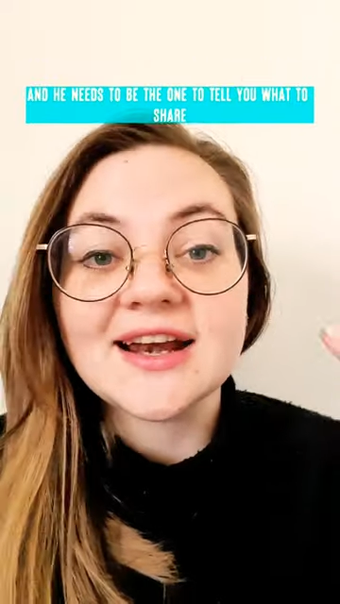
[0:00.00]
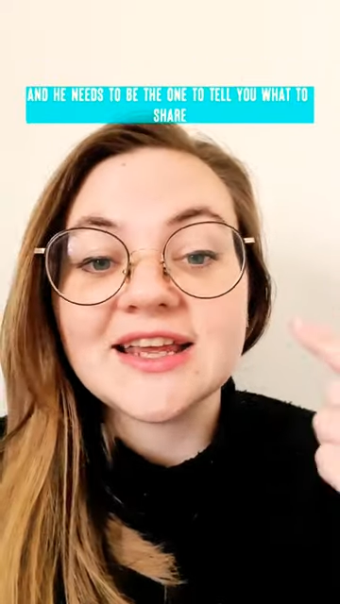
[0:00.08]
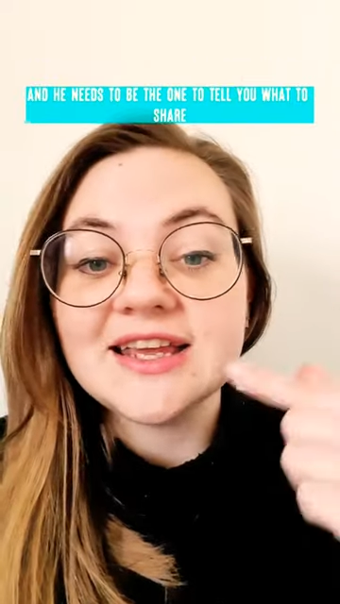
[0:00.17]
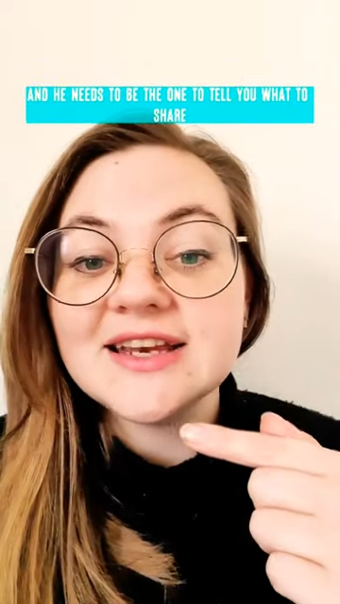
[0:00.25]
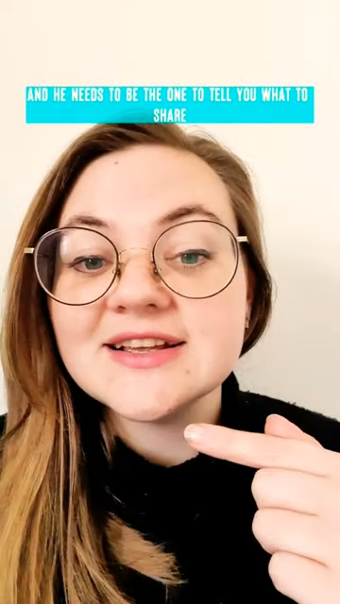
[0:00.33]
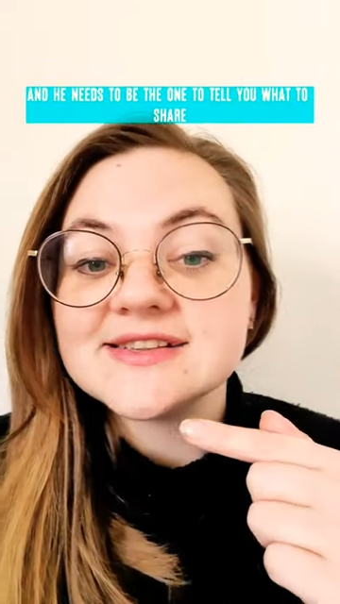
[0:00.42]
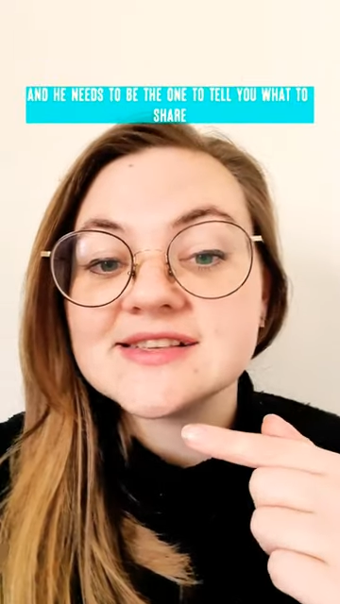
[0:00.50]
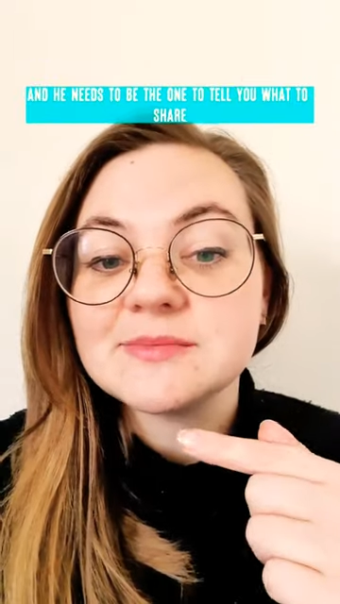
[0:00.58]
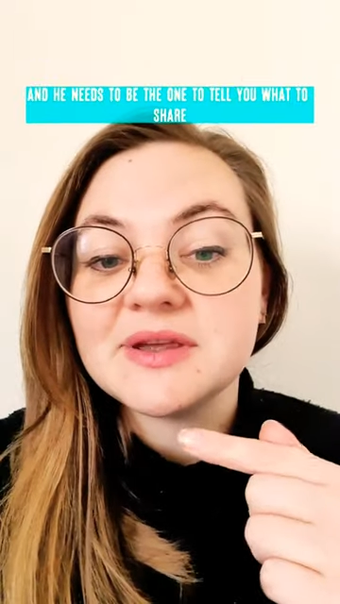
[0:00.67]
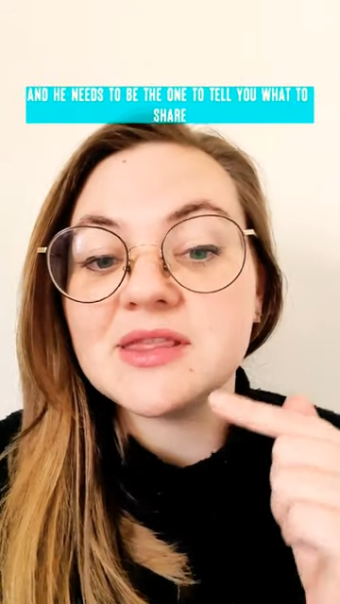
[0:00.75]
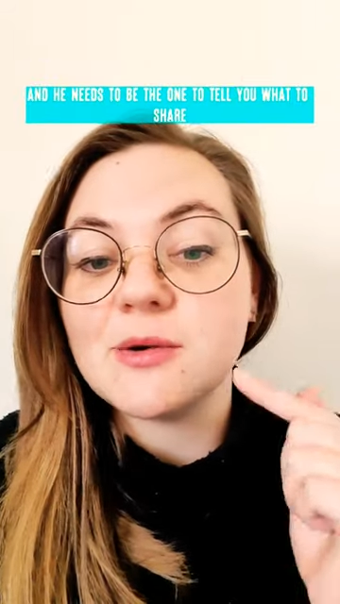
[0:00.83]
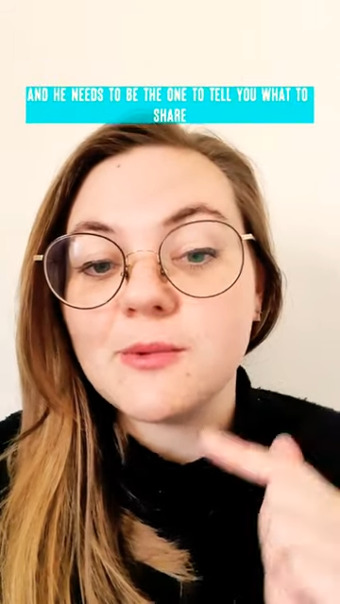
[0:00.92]
and he needs to
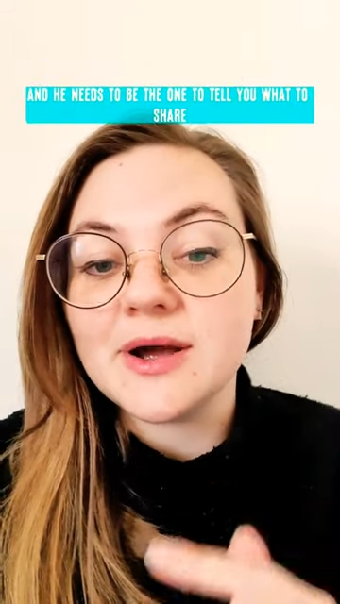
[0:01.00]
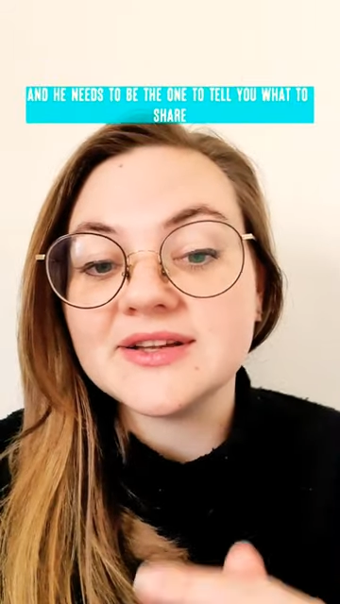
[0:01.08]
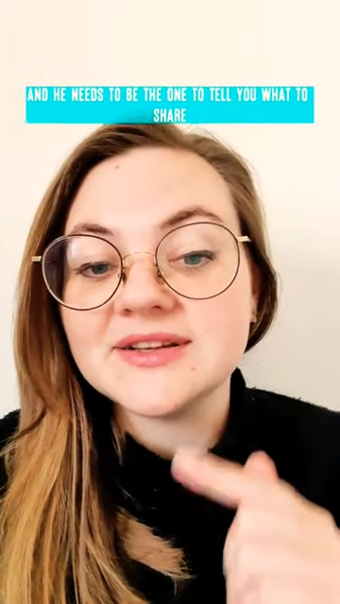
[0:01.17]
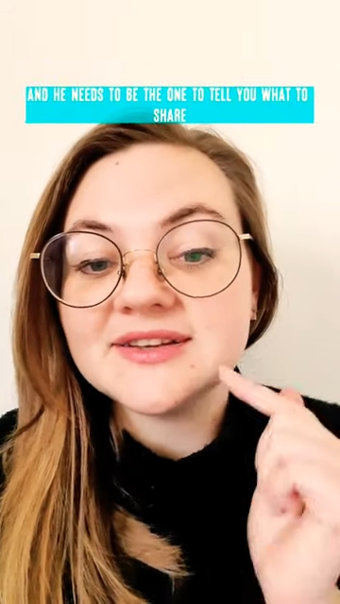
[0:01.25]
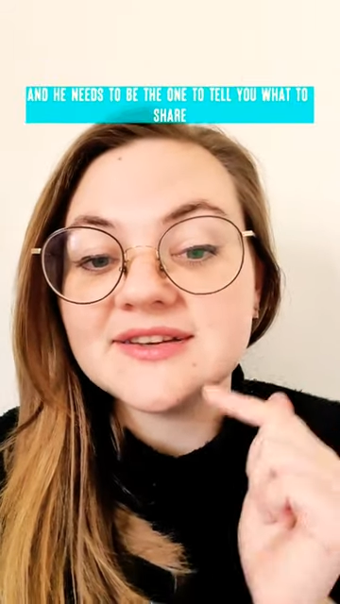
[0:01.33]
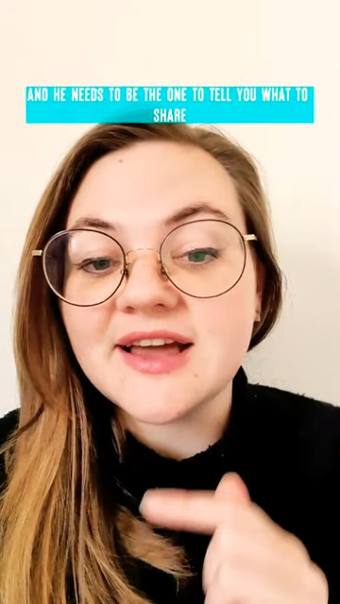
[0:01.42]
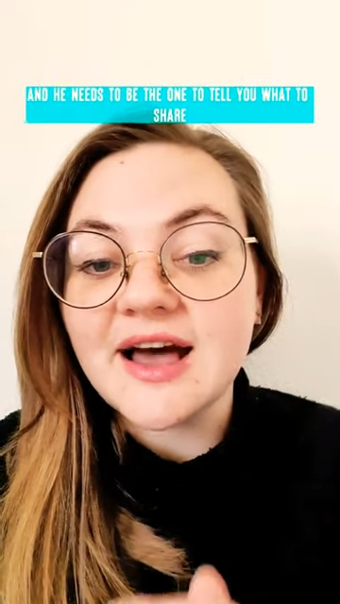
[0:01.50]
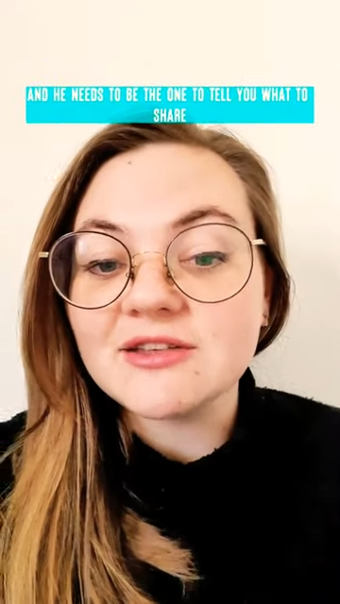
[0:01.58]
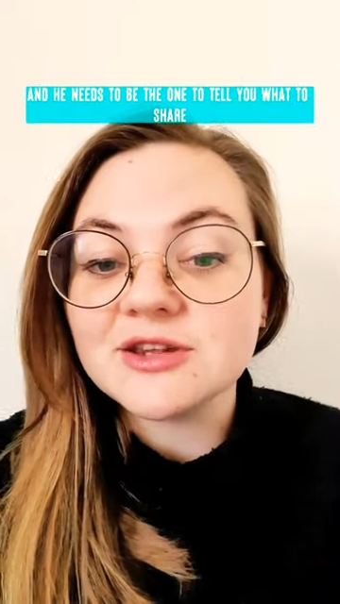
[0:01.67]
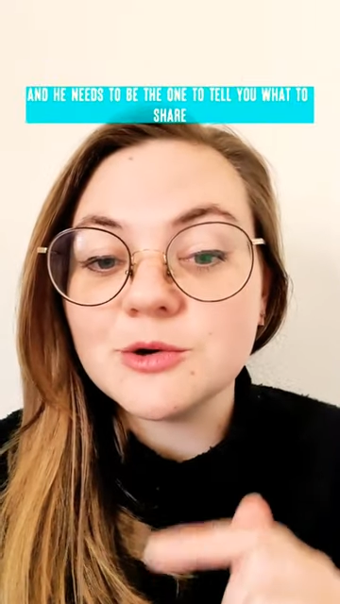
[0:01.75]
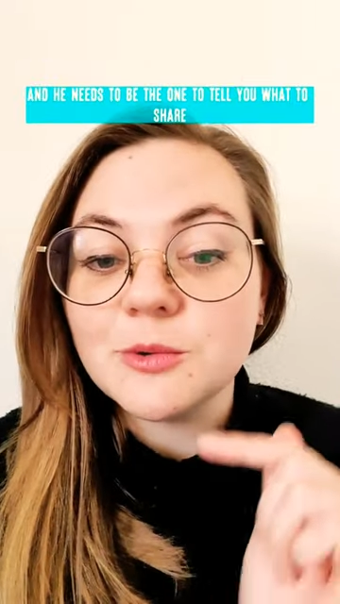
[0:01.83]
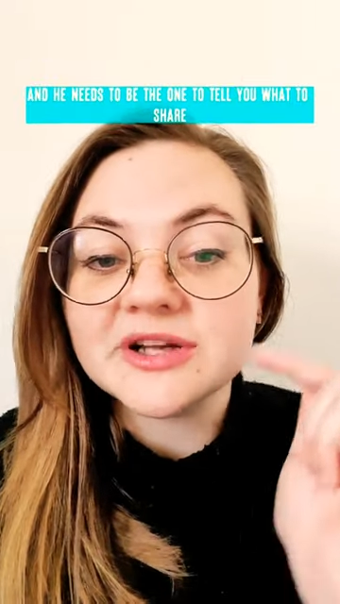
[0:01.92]
be the one to
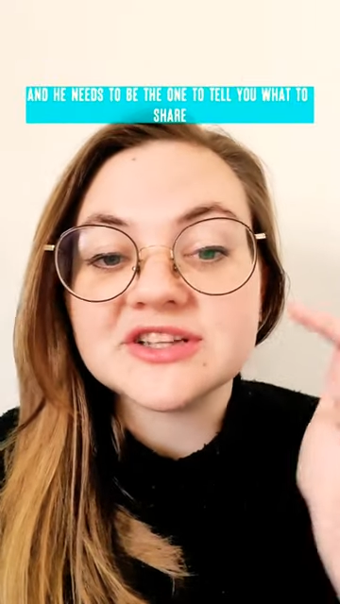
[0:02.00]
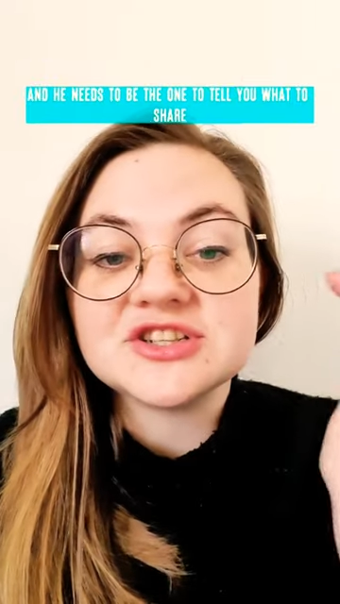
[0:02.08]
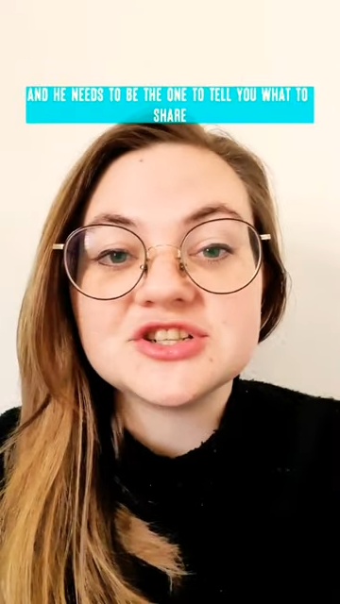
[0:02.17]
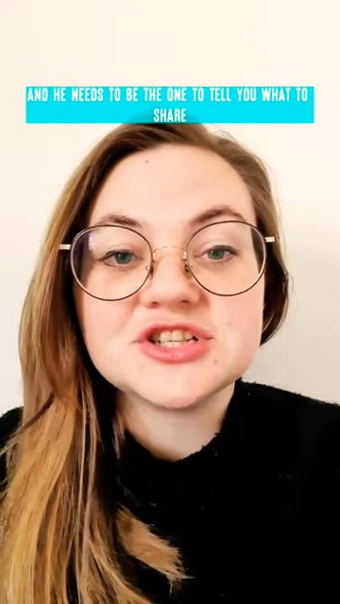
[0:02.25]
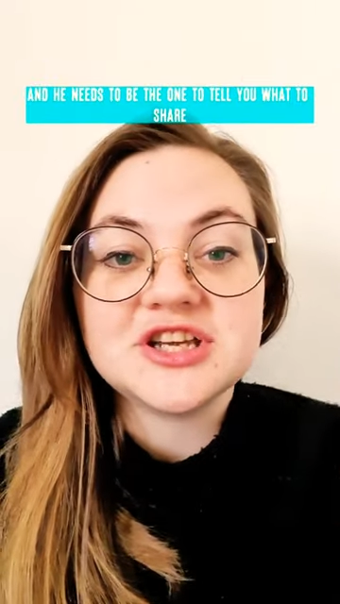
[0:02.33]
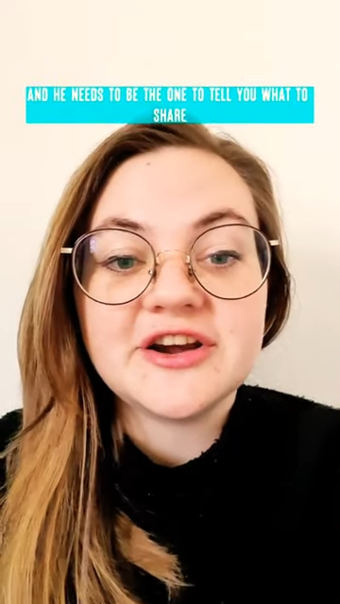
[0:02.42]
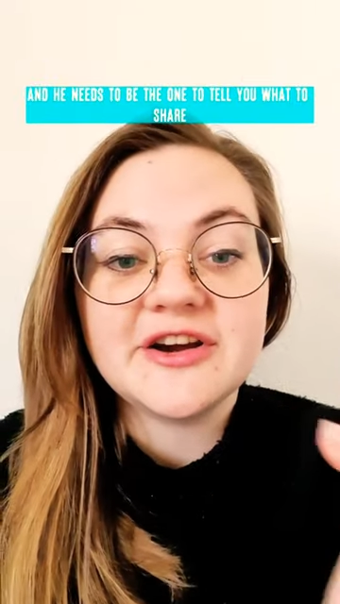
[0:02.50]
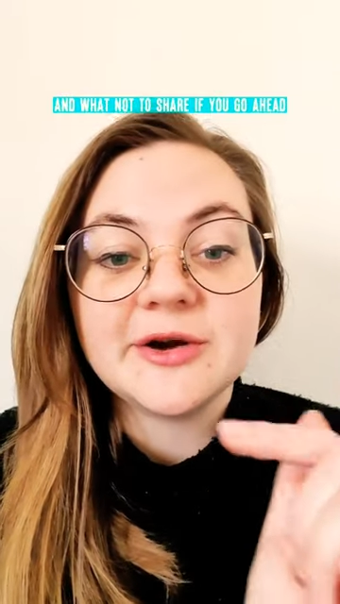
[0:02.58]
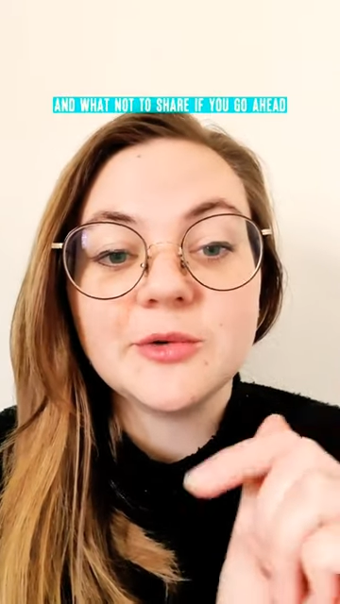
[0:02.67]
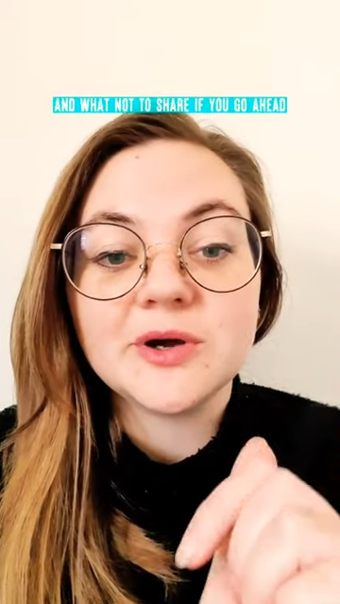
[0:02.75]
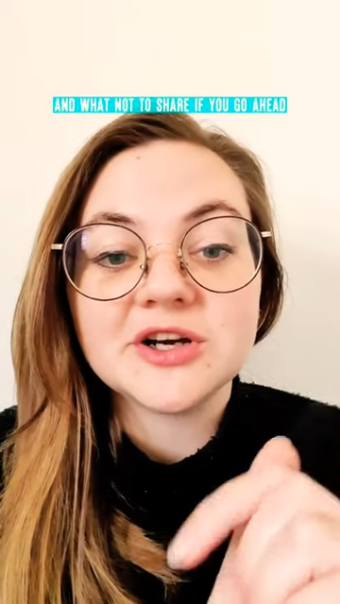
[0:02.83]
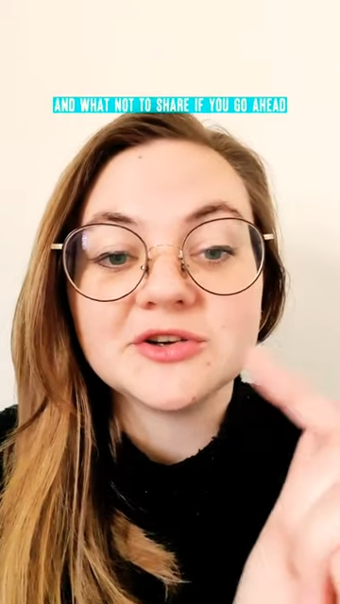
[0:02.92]
tell you what to share
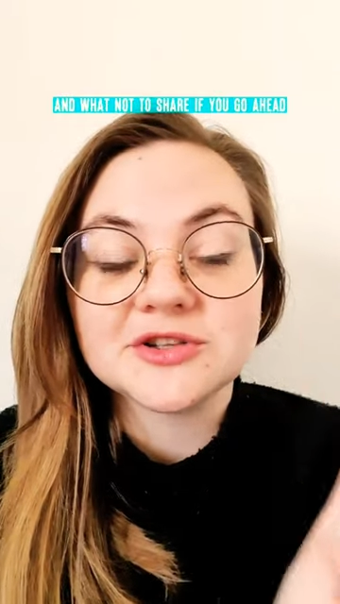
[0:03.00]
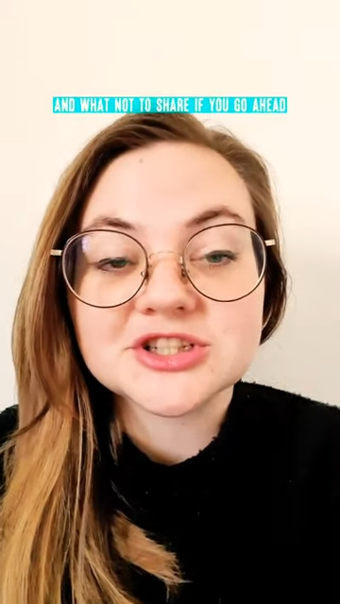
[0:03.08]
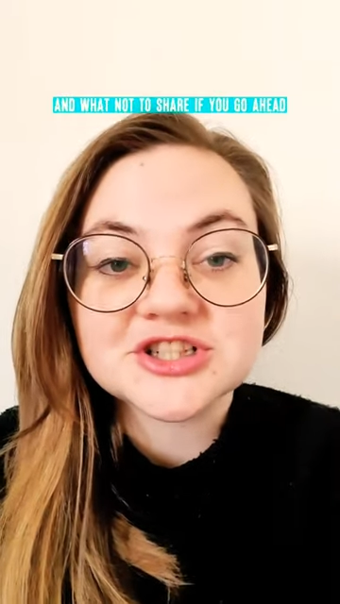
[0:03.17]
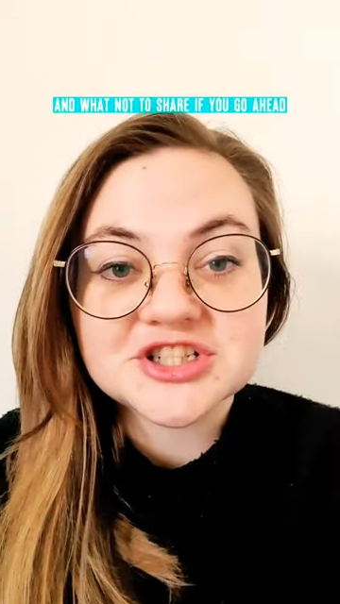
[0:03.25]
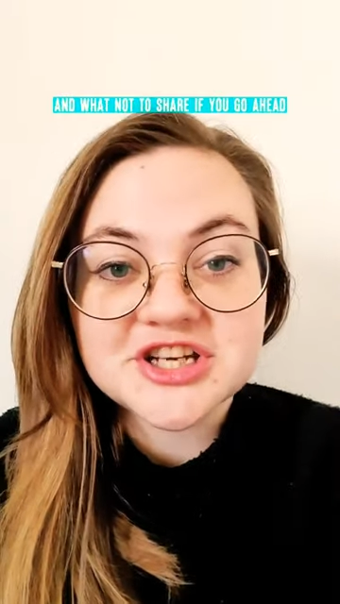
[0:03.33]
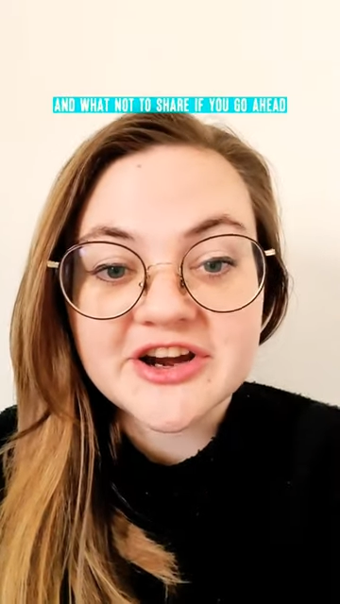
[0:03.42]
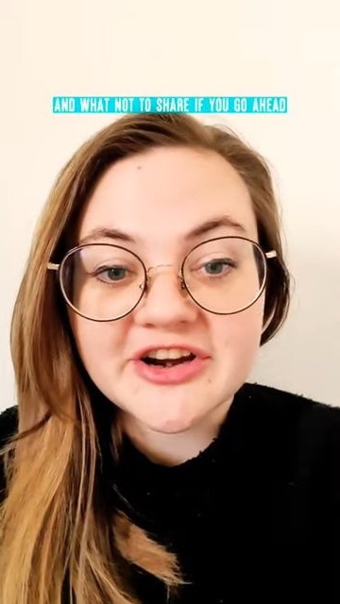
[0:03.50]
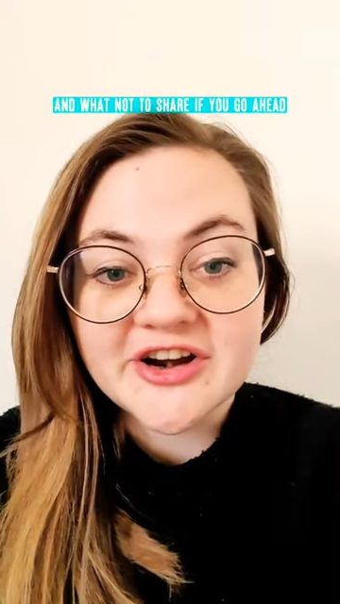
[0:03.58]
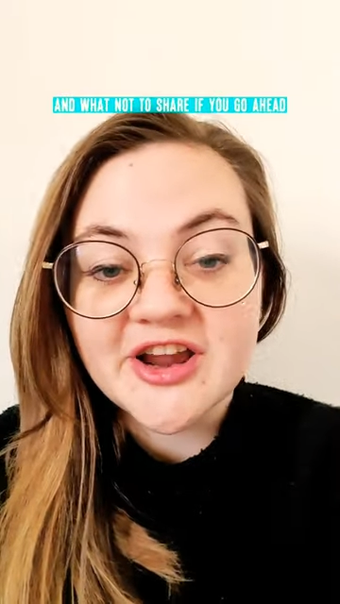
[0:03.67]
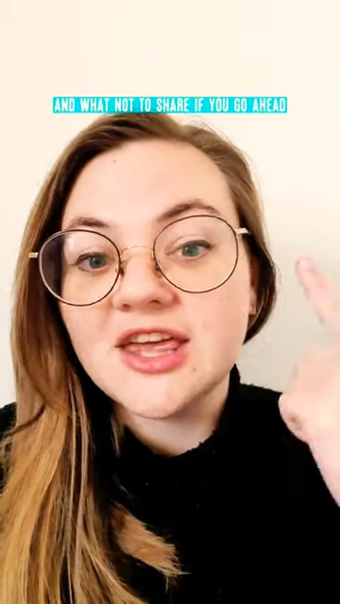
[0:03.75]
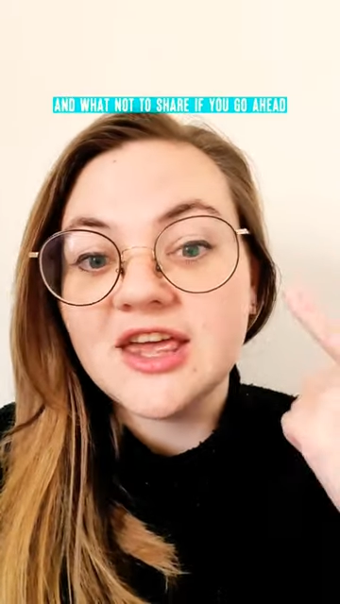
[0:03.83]
and what not to share.